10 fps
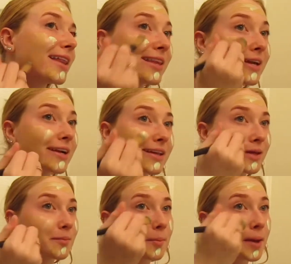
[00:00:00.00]

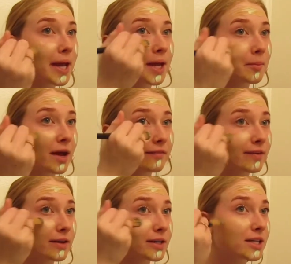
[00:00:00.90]
literally paint my
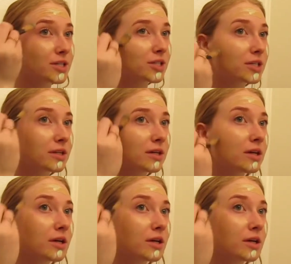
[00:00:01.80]
foundation